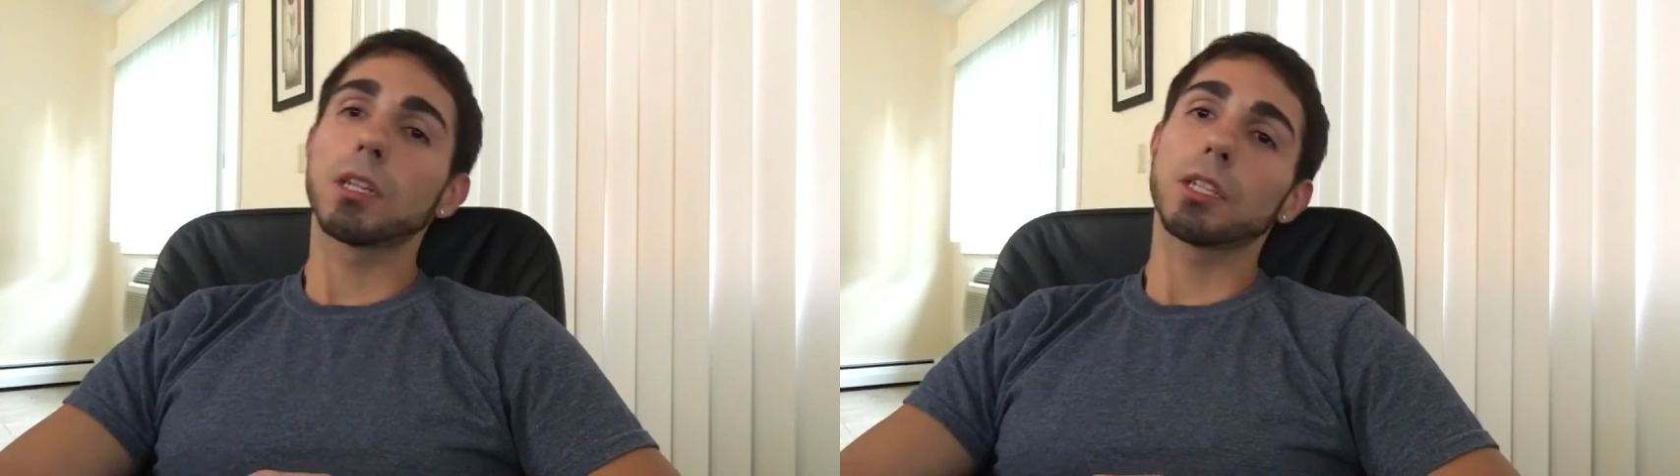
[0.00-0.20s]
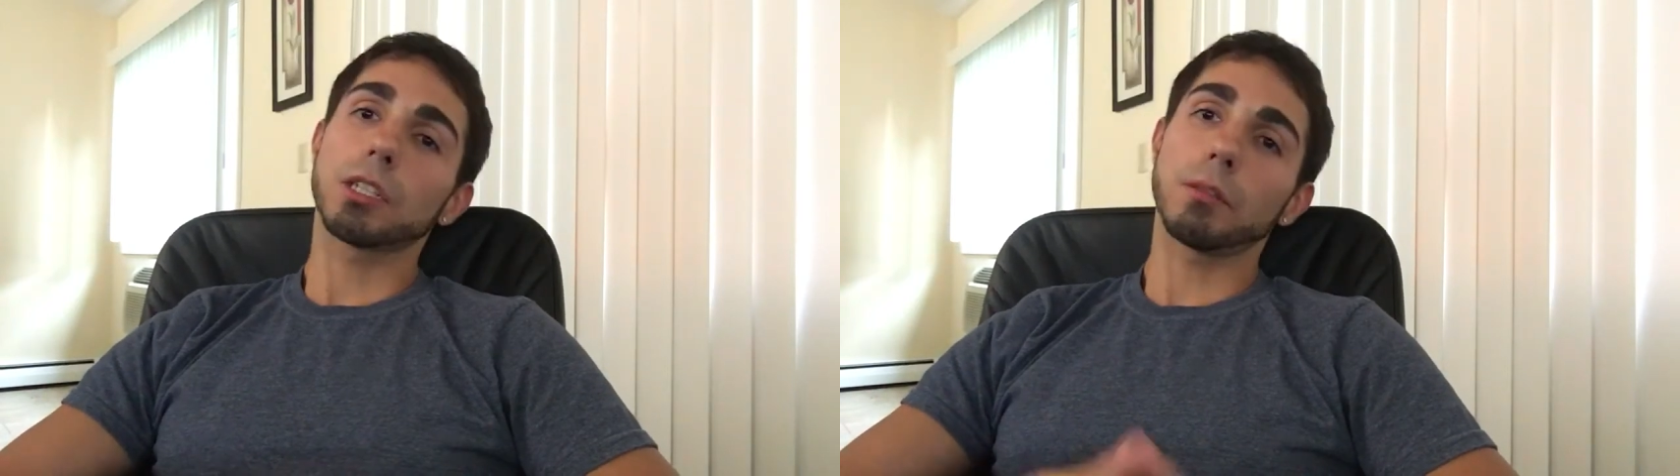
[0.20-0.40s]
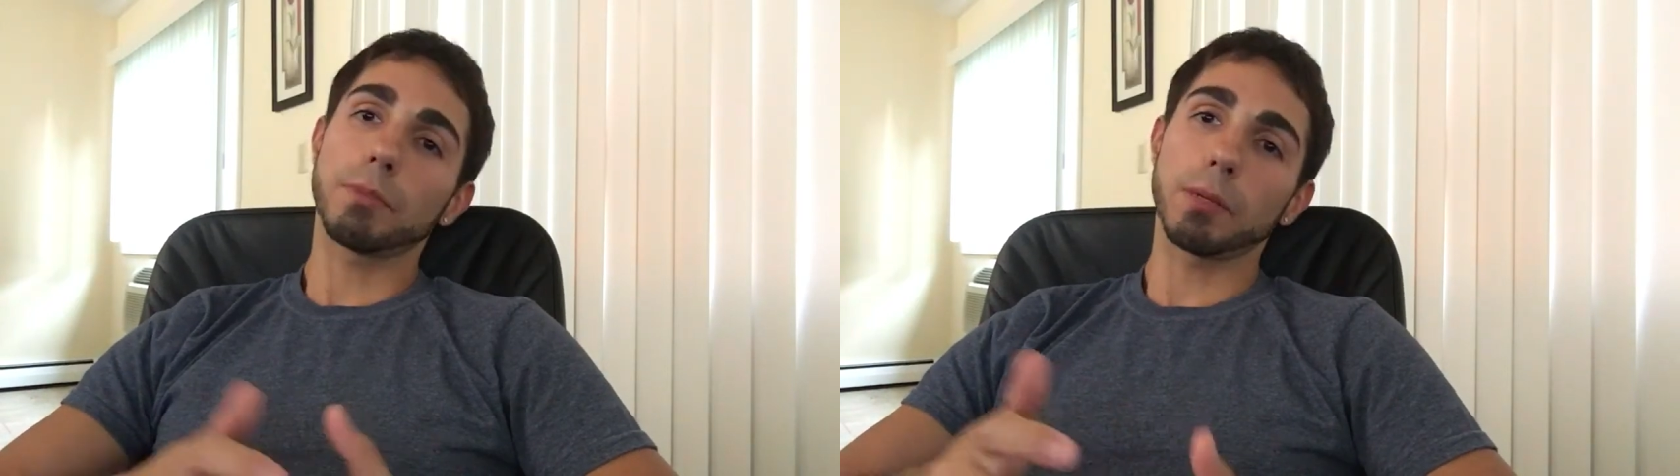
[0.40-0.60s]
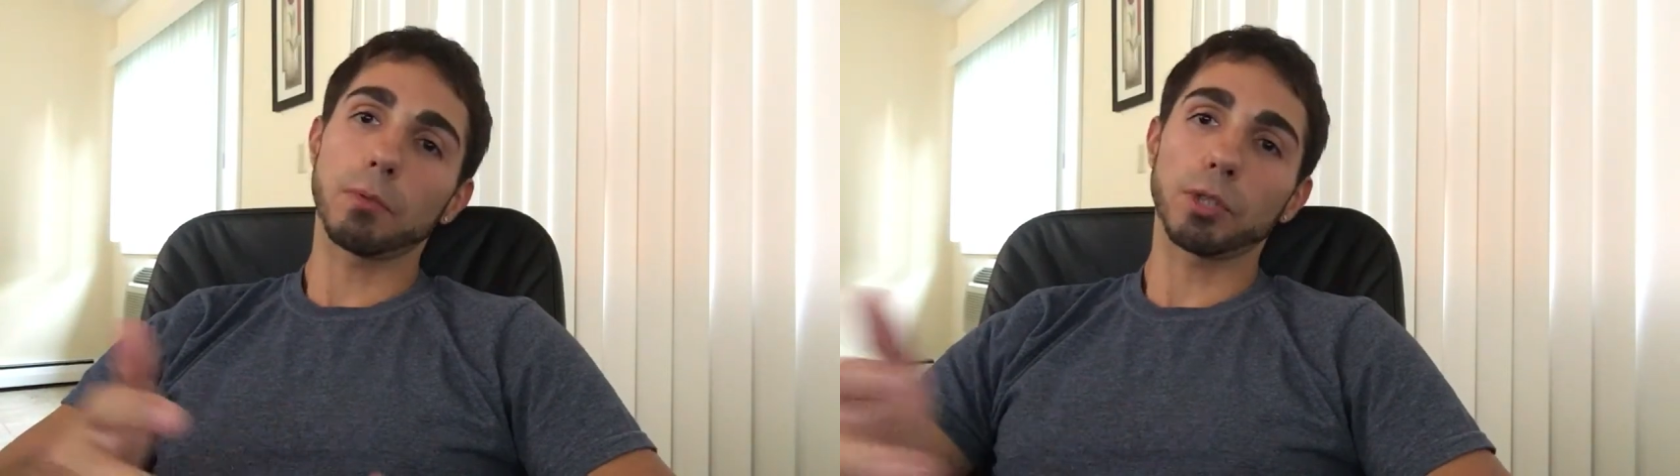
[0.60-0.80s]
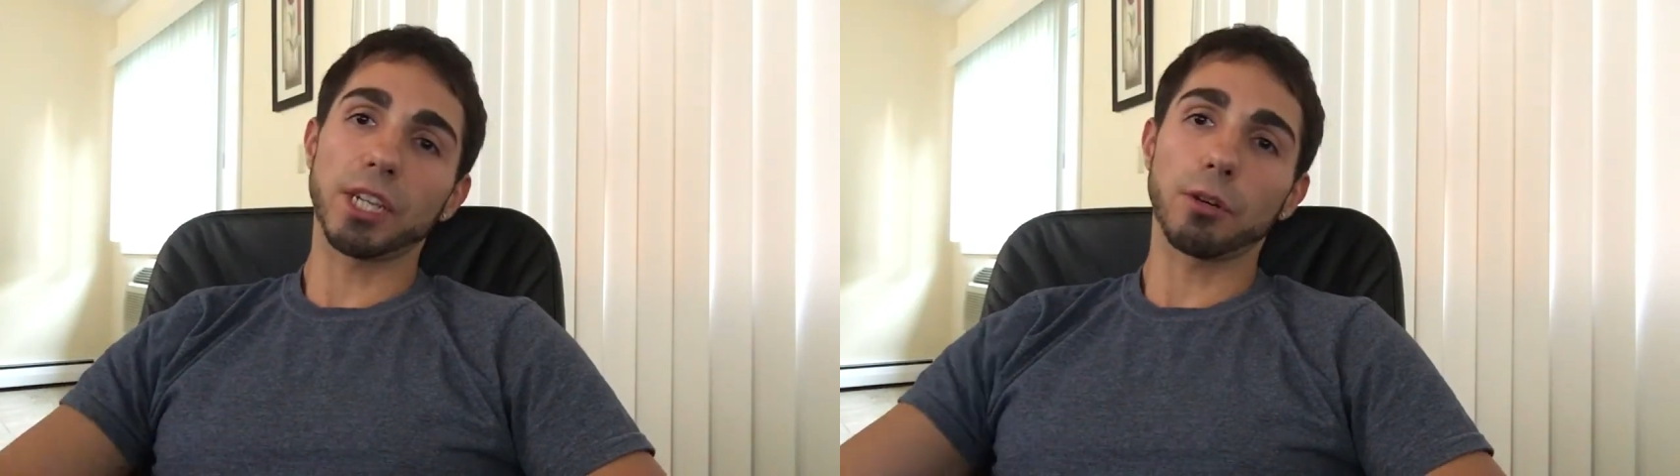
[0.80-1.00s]
Some
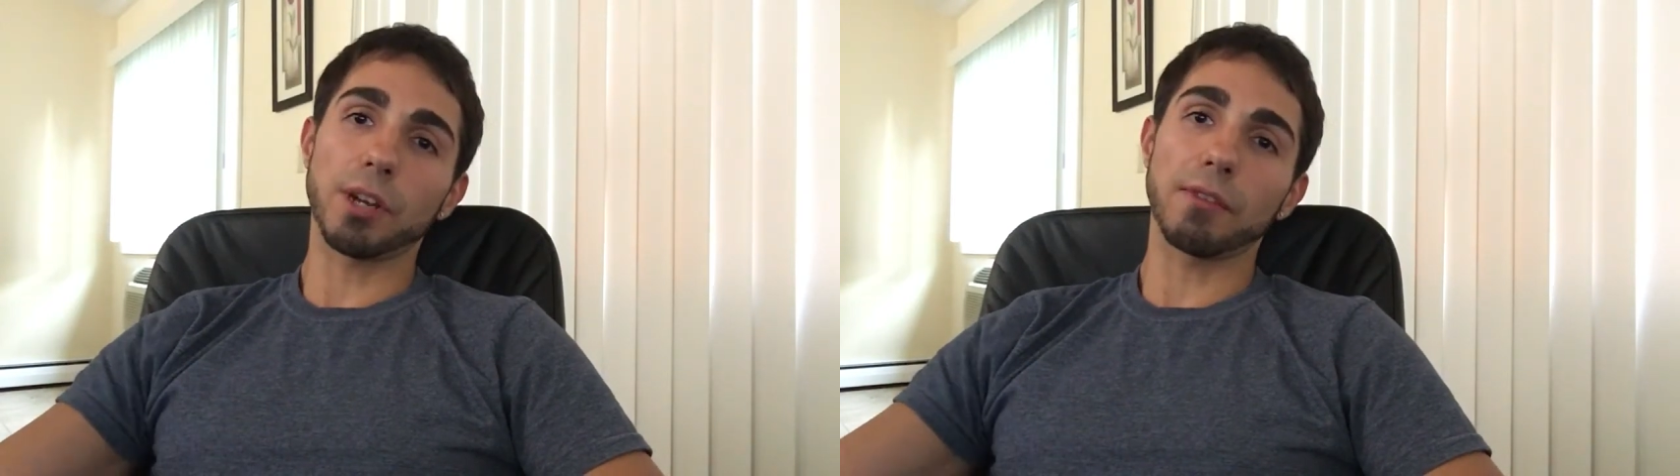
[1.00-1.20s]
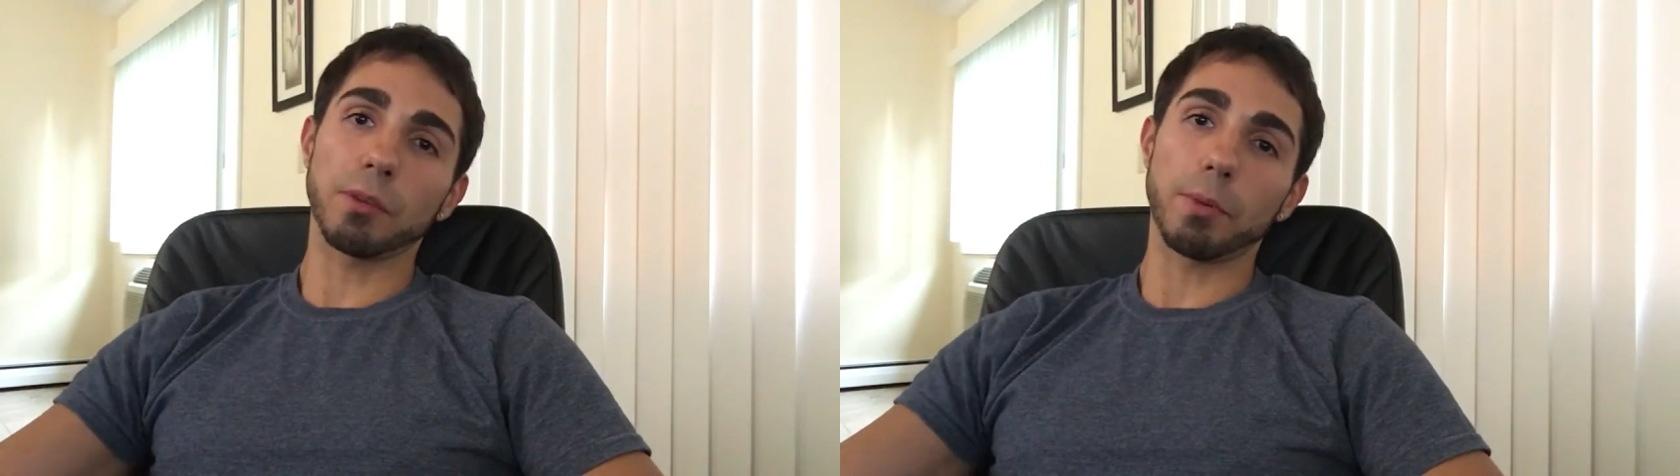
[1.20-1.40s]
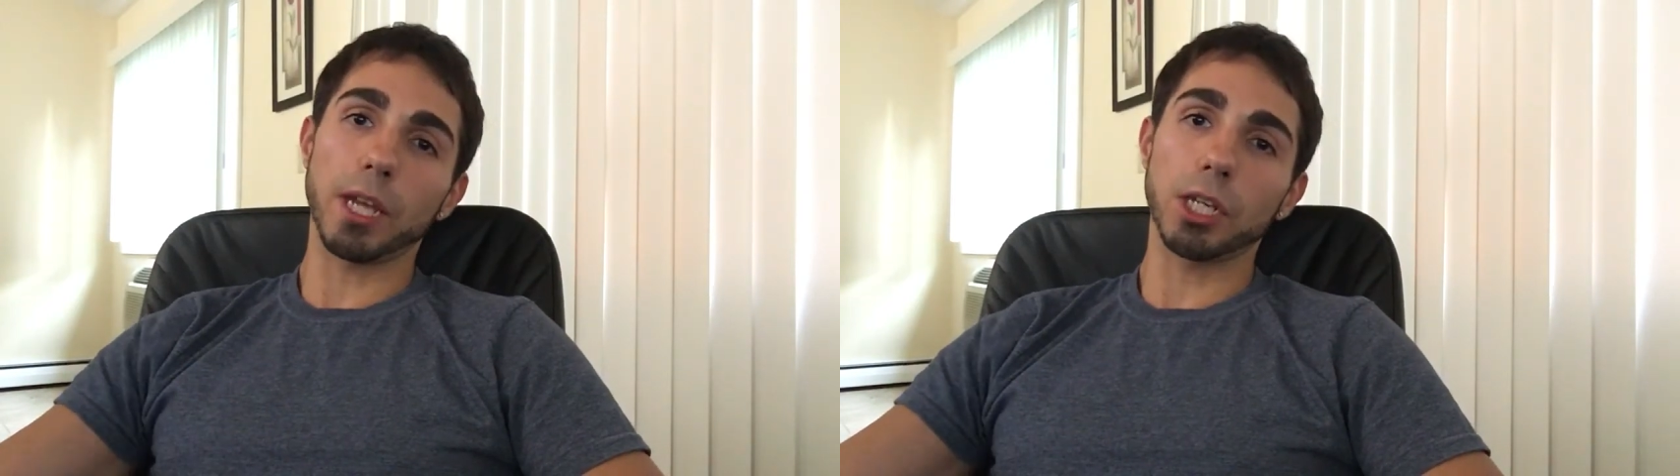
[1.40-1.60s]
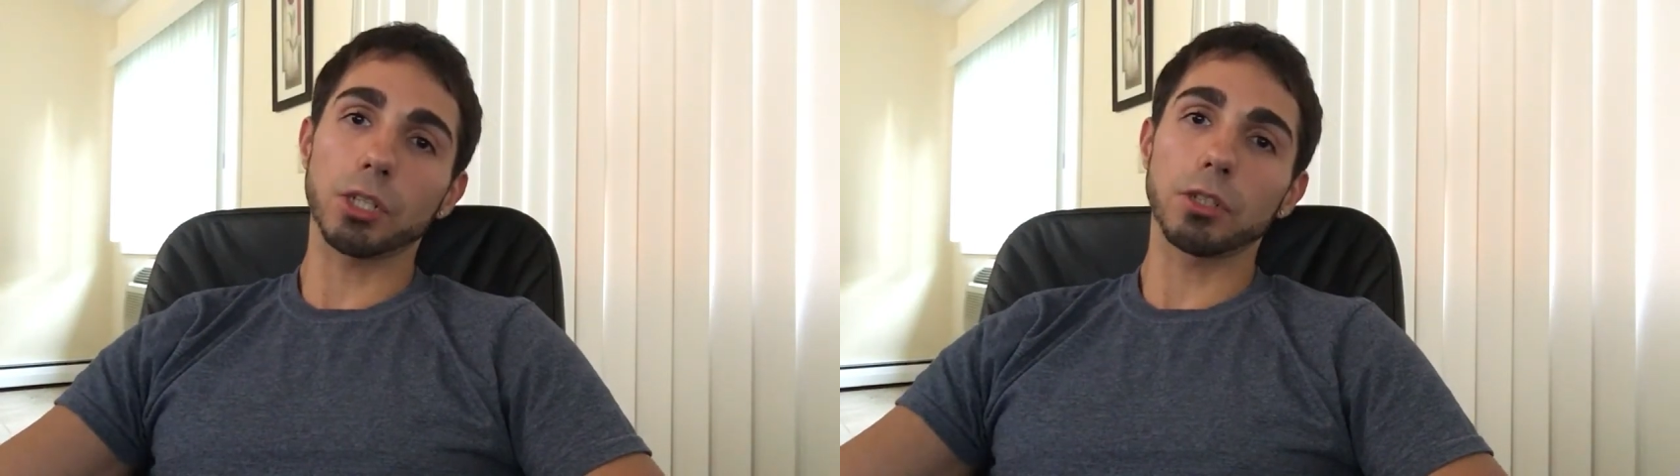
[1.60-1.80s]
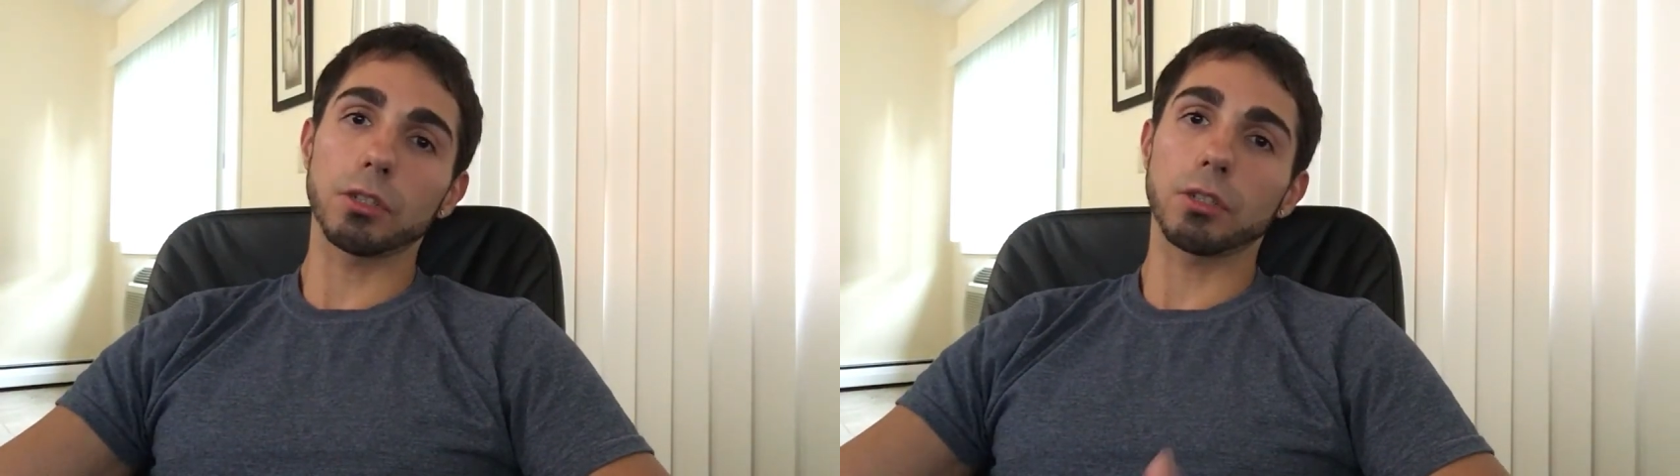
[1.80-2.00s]
people, they don't have the
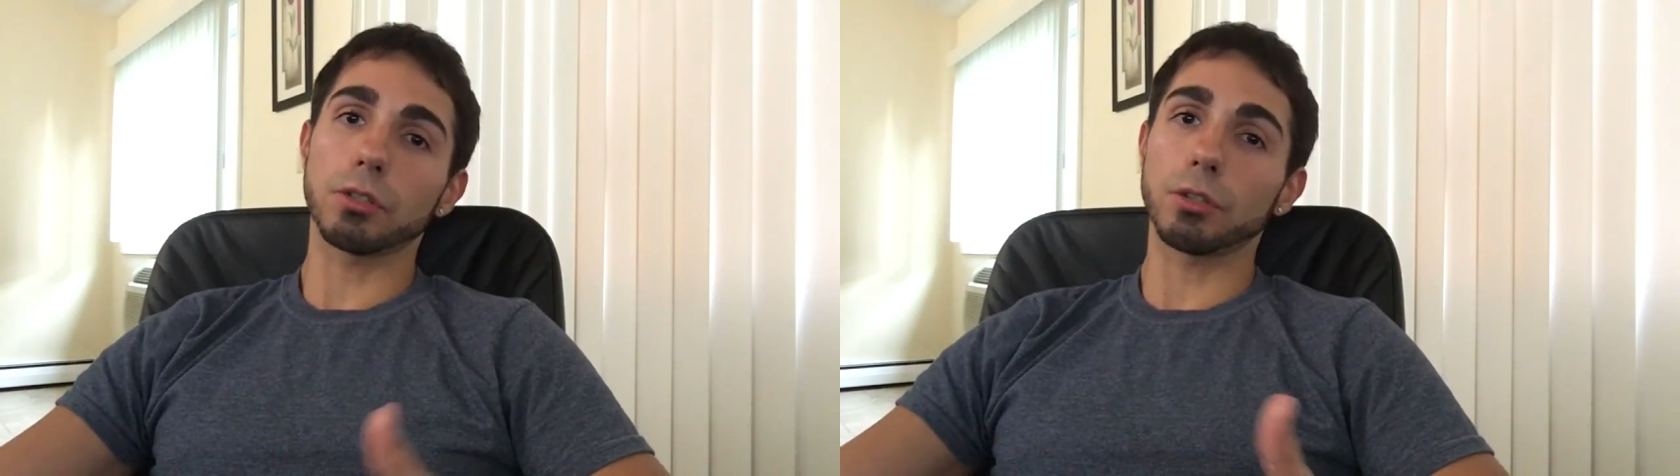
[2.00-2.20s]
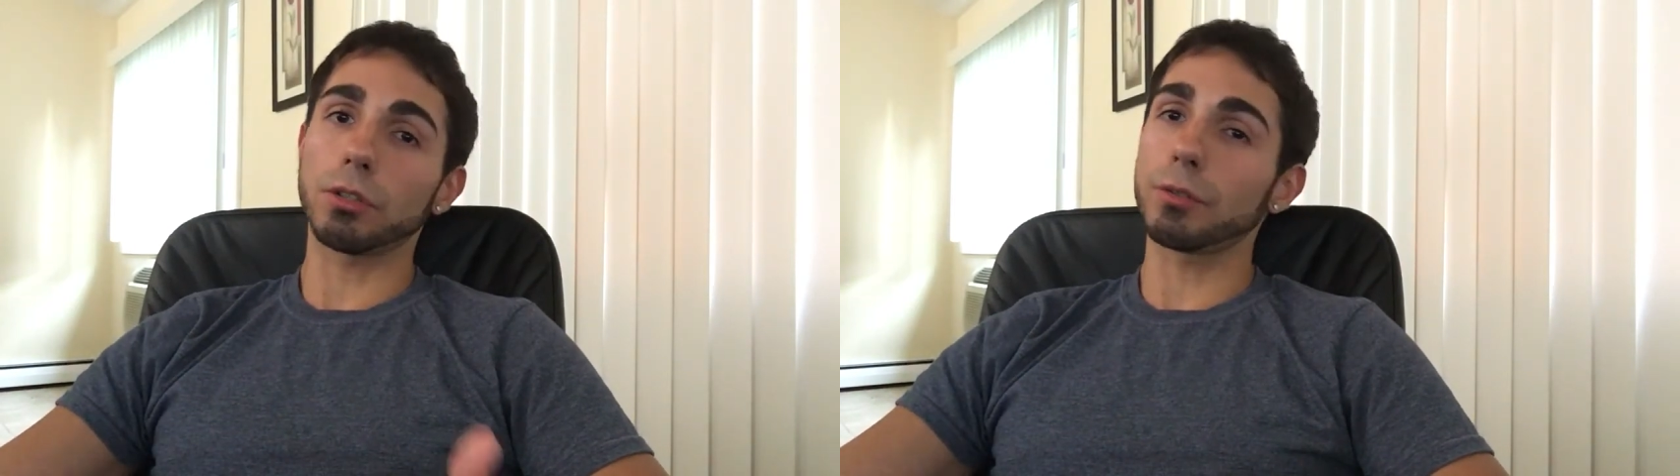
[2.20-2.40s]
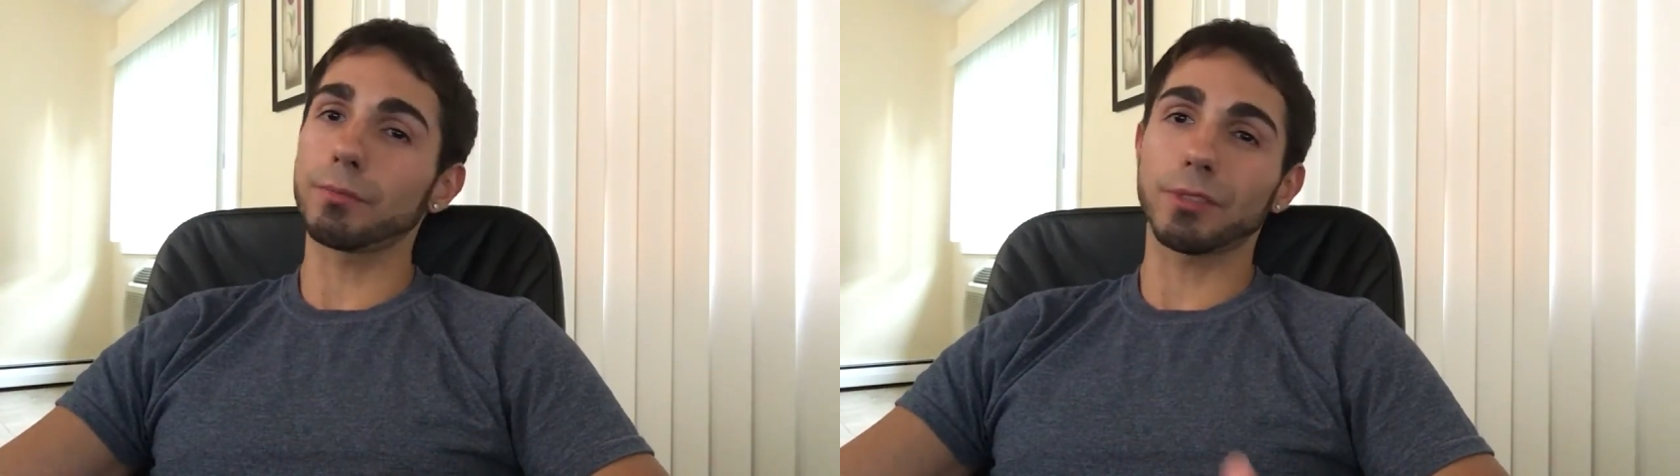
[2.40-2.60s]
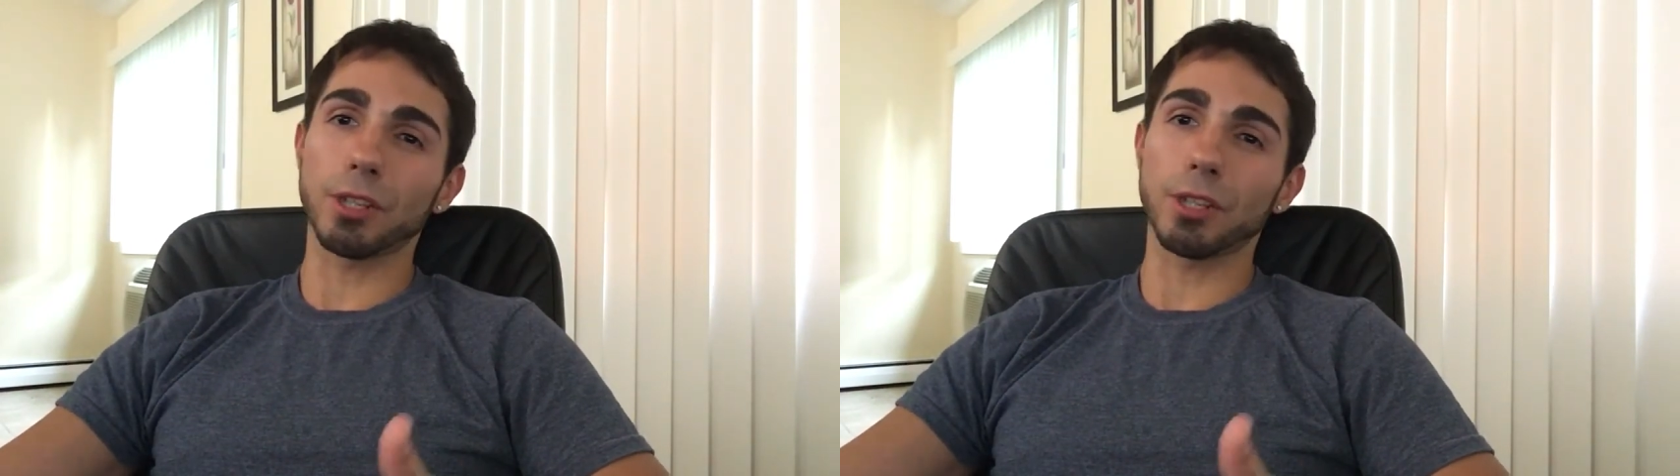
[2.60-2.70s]
patience or